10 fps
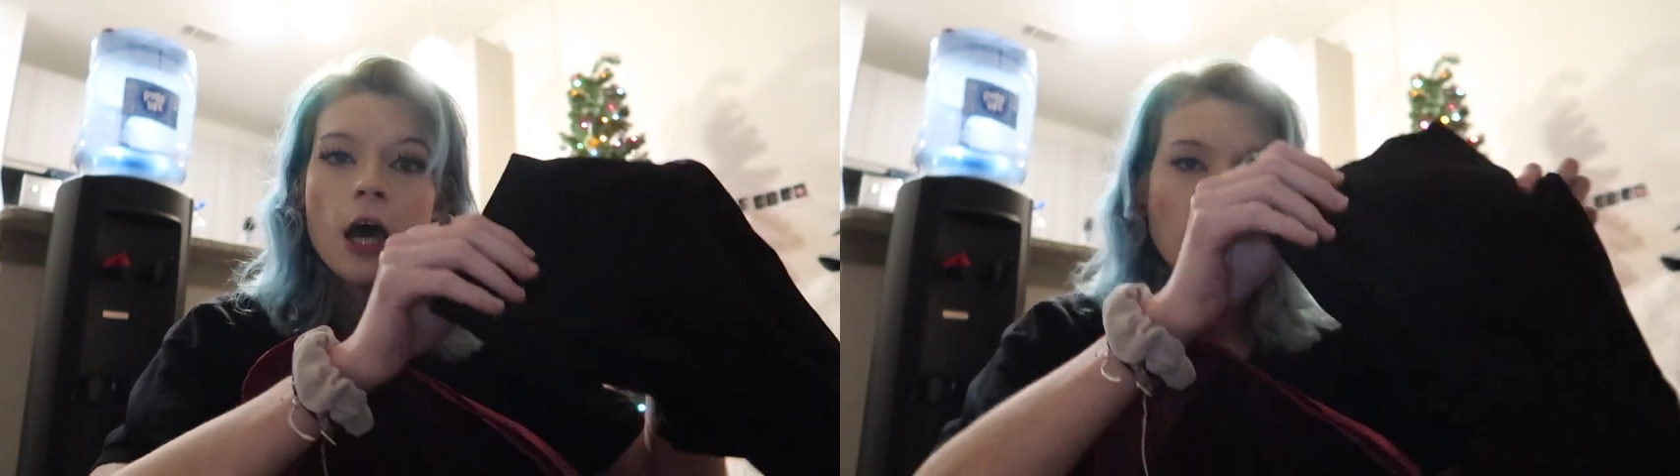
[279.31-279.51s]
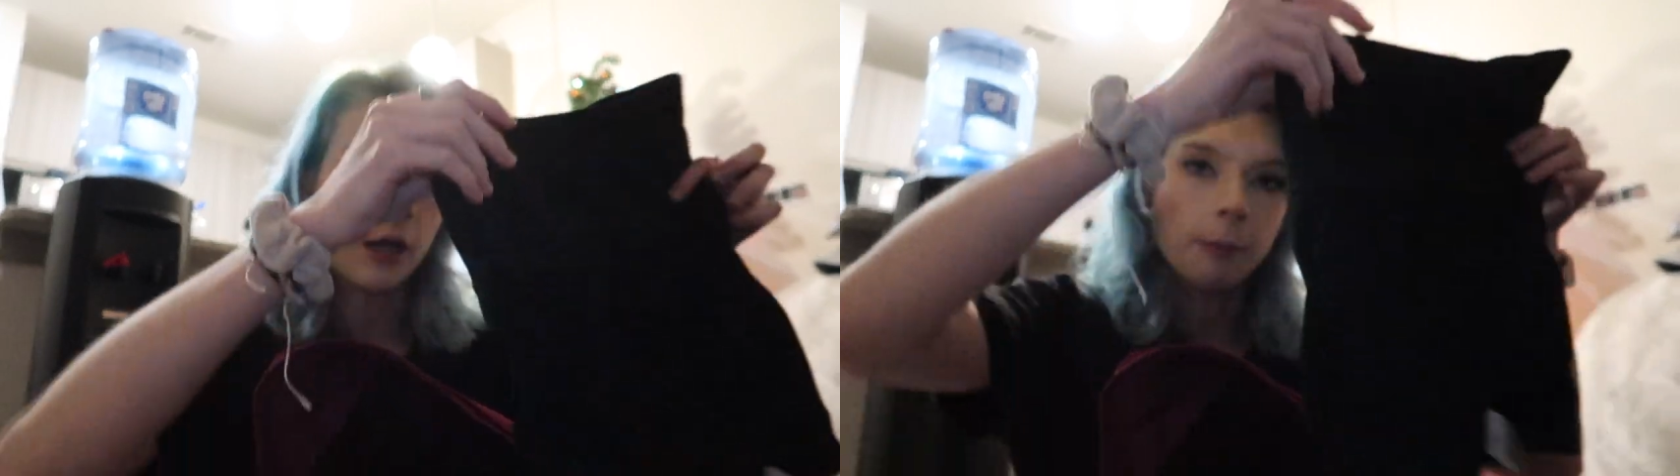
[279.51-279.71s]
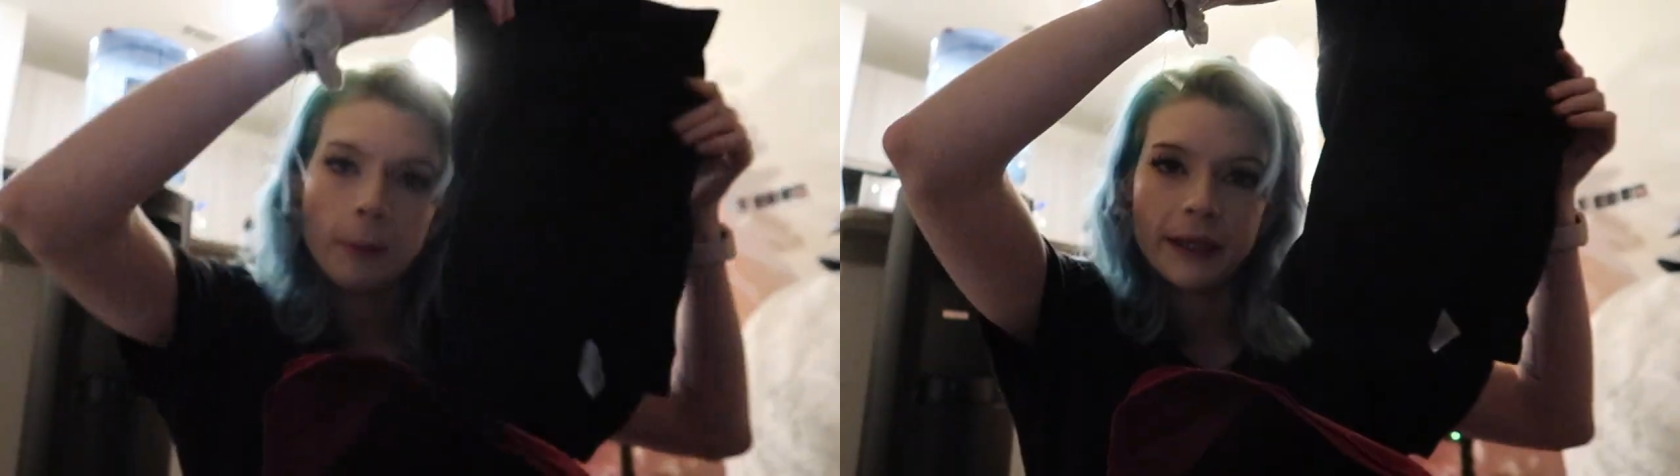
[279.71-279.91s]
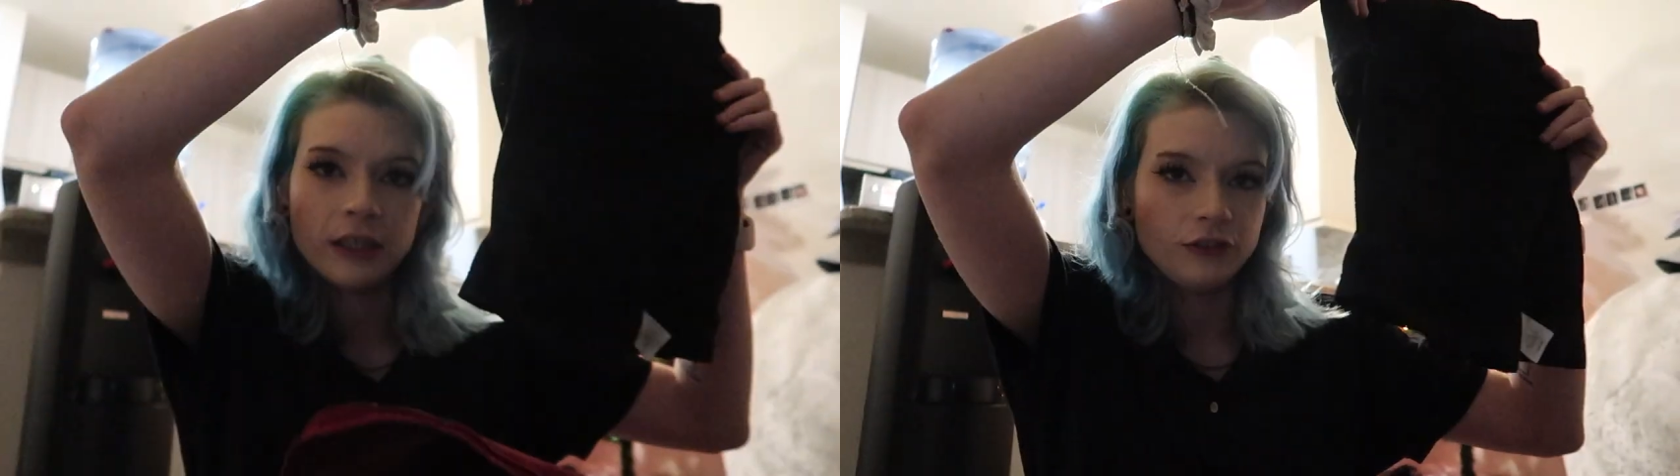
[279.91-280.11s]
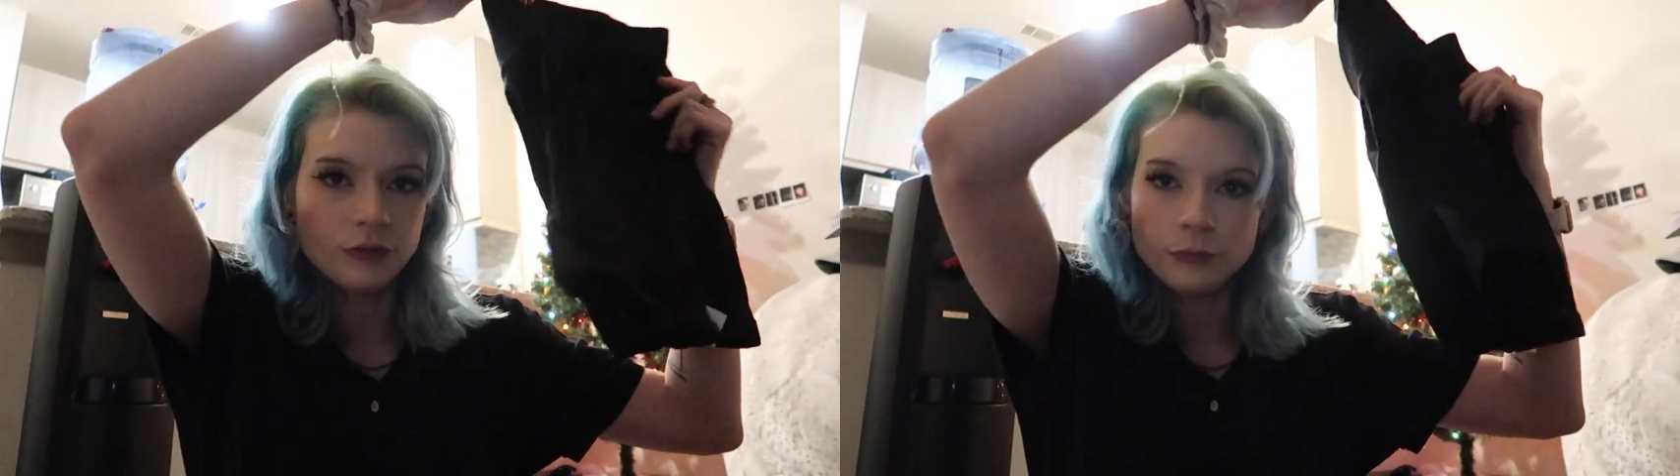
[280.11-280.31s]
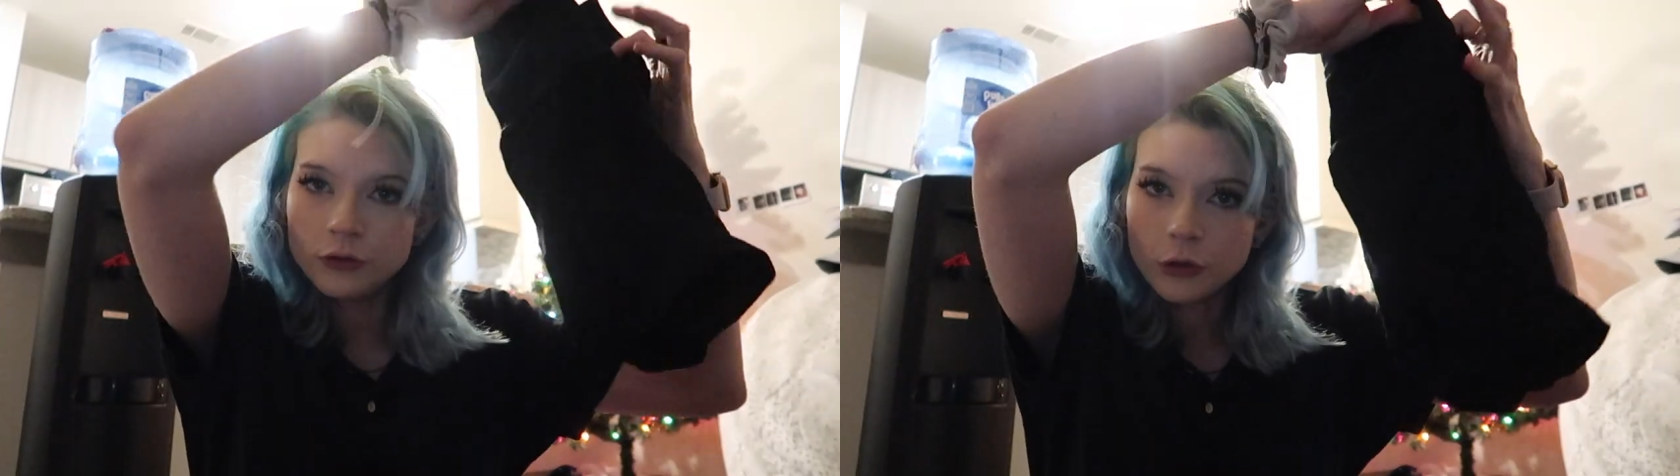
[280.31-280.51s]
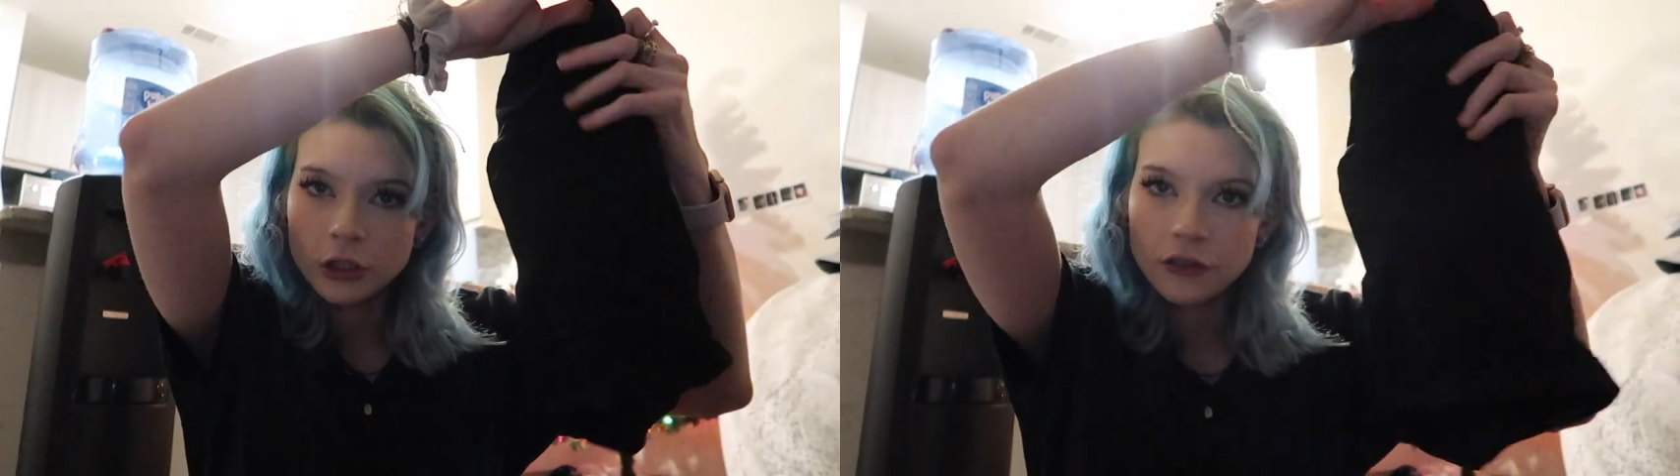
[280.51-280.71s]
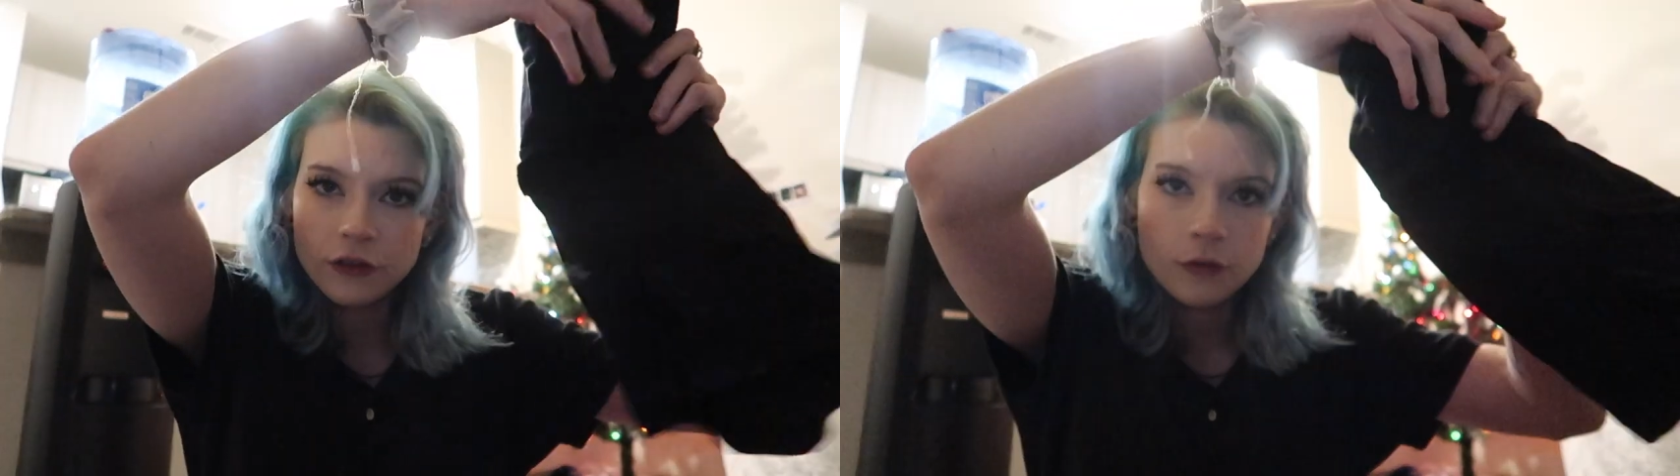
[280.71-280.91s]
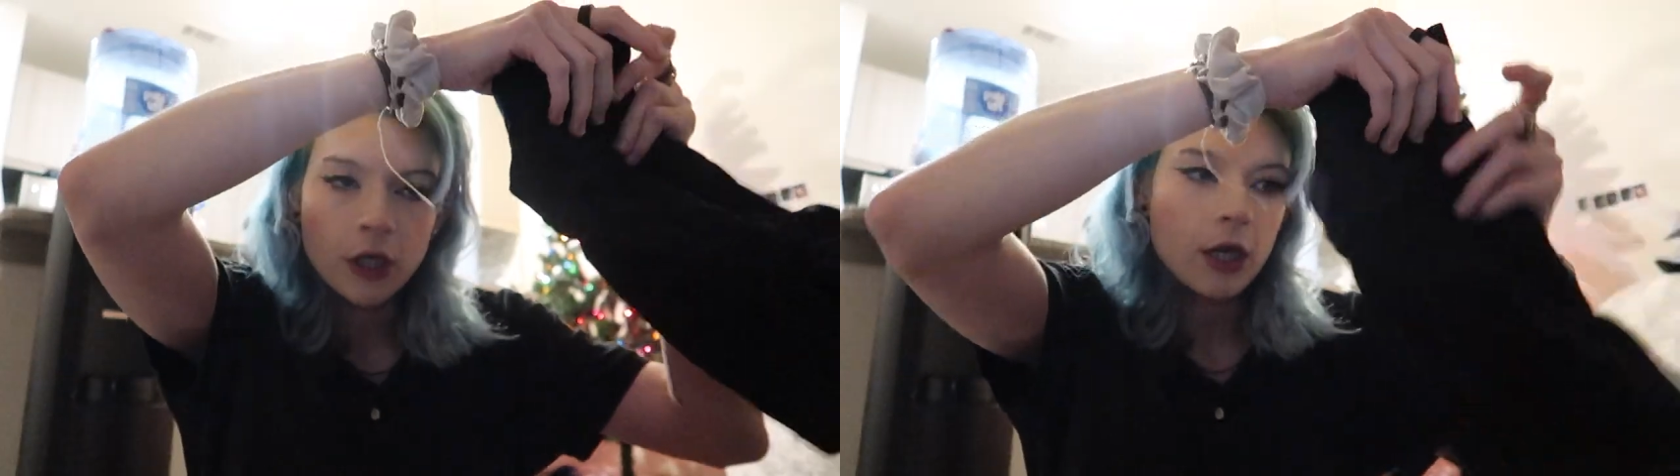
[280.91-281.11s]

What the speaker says: a couple pair of gym shorts.